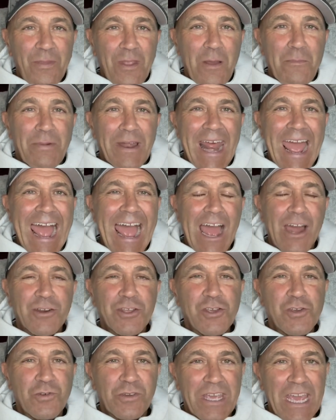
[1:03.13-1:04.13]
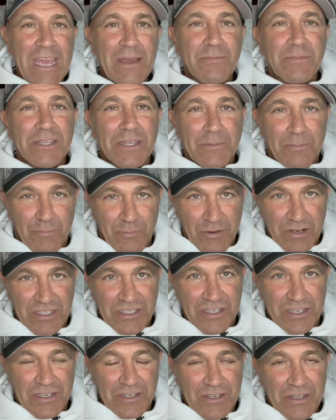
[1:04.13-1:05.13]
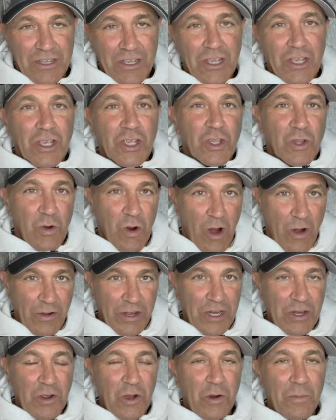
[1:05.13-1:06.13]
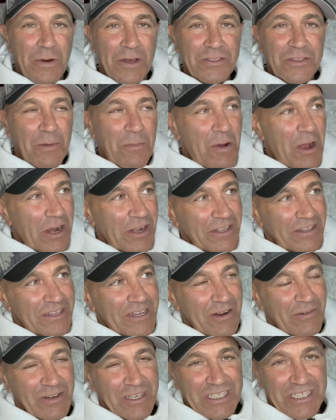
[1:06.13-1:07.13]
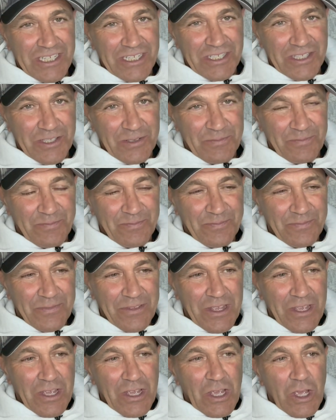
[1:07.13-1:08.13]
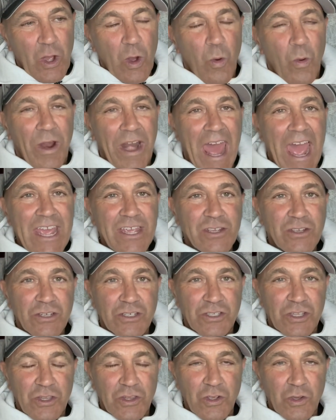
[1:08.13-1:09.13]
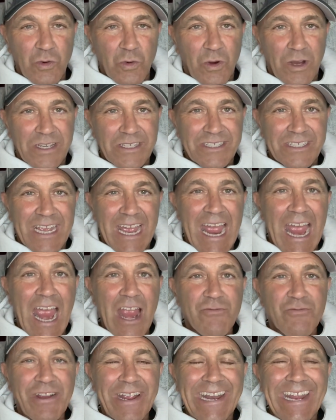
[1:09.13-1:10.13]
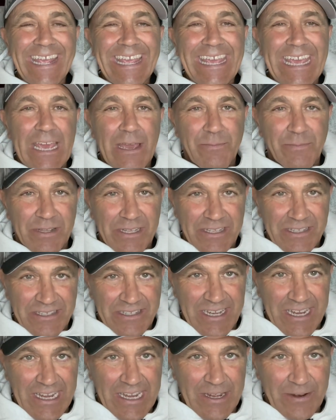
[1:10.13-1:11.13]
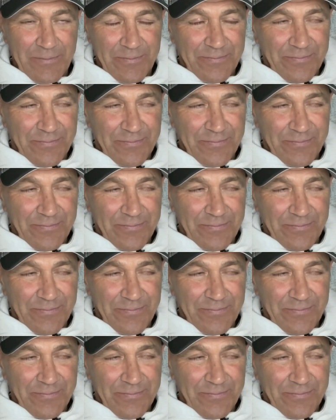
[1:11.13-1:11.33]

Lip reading: But how do you gamble in prison? You already know about the monetary system. What I used to do was I ran a gambling ticket.